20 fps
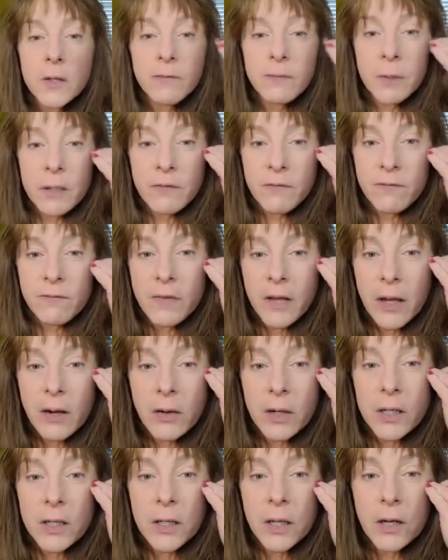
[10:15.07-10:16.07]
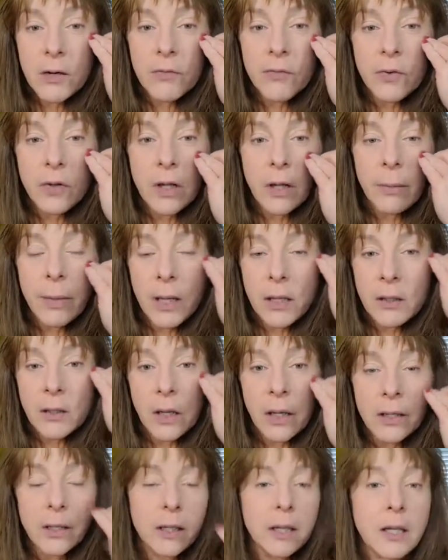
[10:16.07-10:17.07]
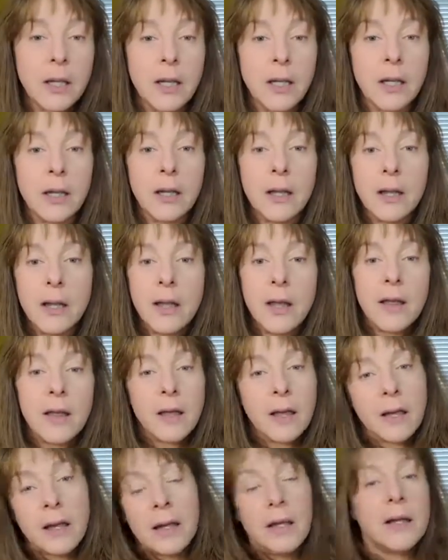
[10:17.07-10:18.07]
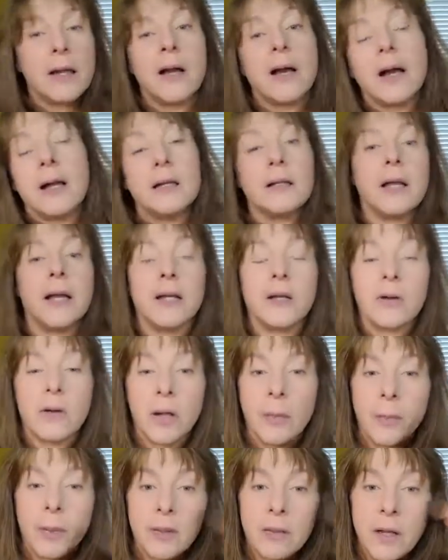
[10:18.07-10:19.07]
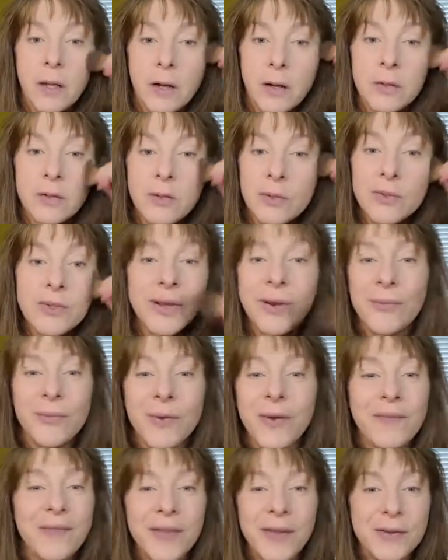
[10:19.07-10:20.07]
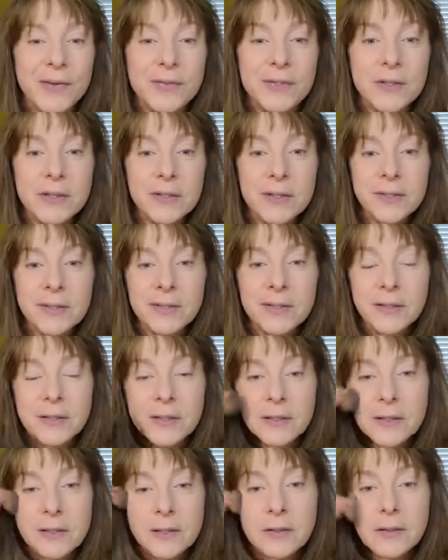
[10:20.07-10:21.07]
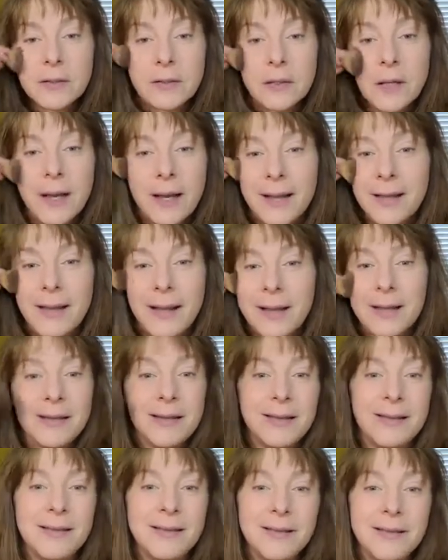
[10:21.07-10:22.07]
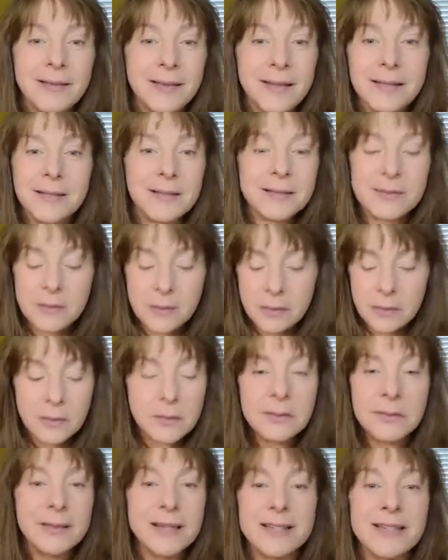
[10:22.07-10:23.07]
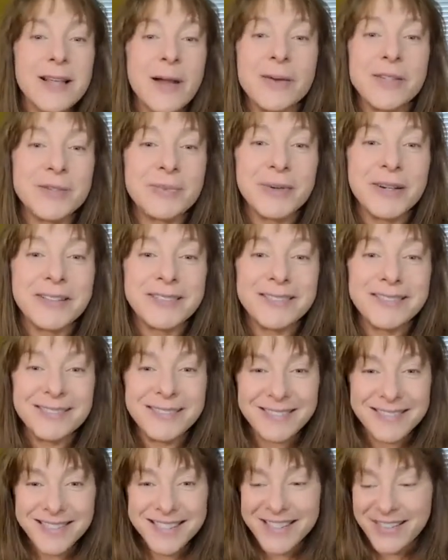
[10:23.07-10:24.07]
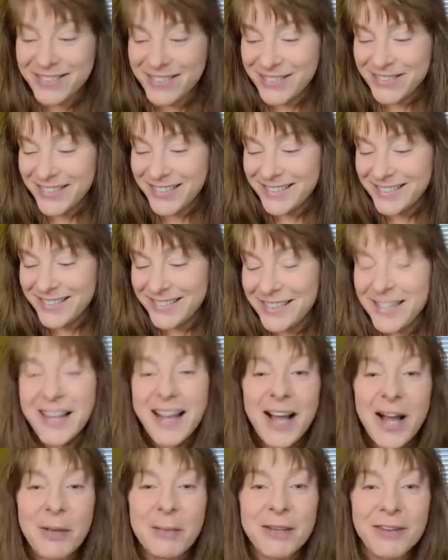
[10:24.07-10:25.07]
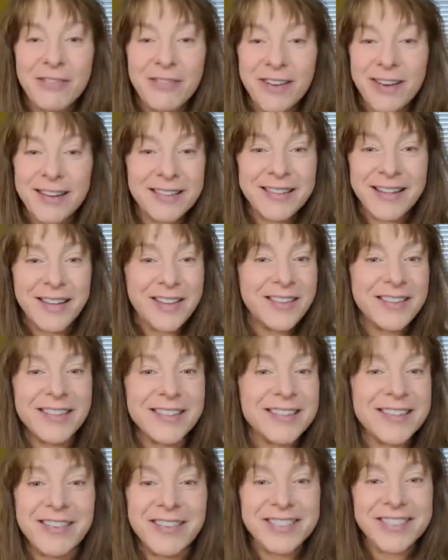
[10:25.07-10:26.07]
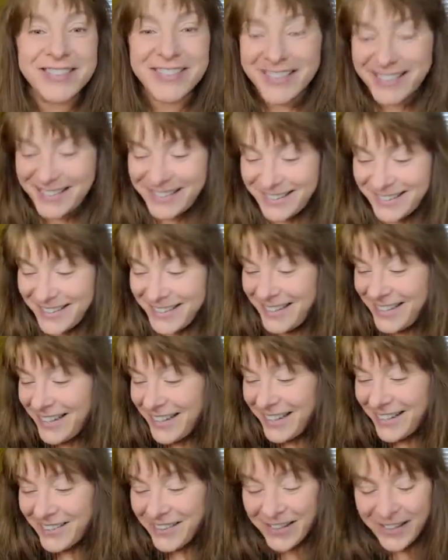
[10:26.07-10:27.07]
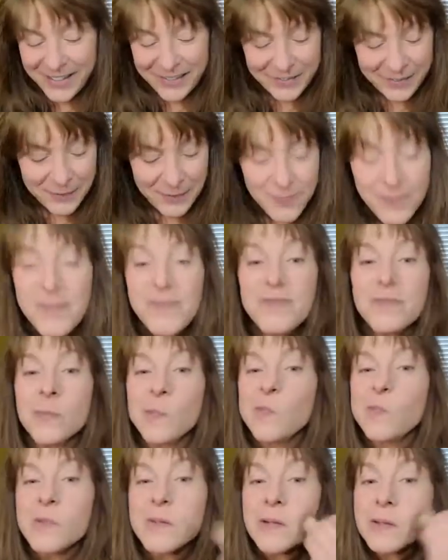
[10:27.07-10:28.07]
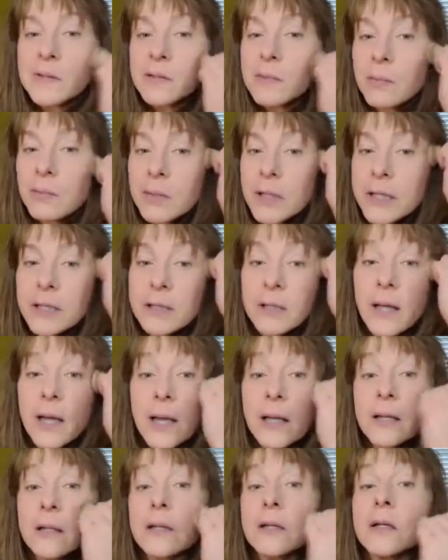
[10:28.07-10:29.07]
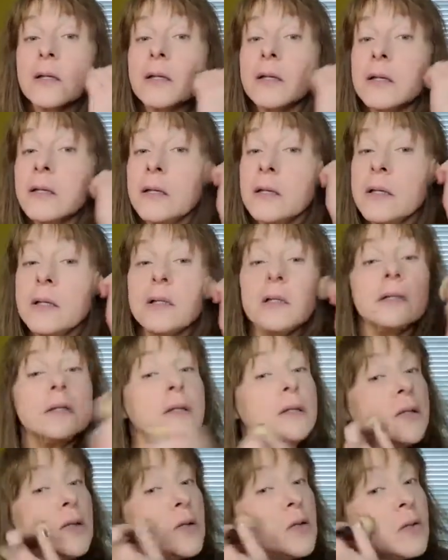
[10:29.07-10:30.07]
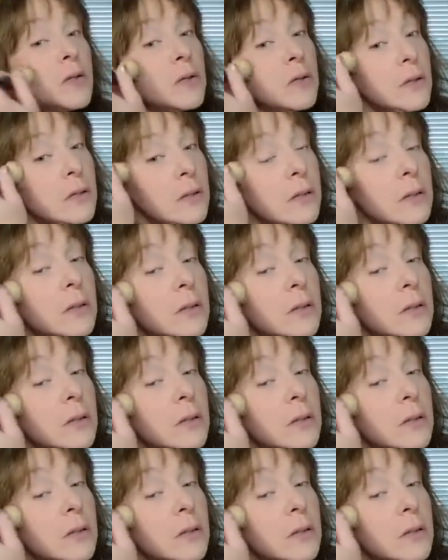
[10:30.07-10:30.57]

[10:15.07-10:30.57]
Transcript: be very careful about not getting any highlighter up in there. You don't want those highlighted. That's not what you want. That's not what you want. Go to your friend and tell you that's not what you want. Okay. Blend that in a little.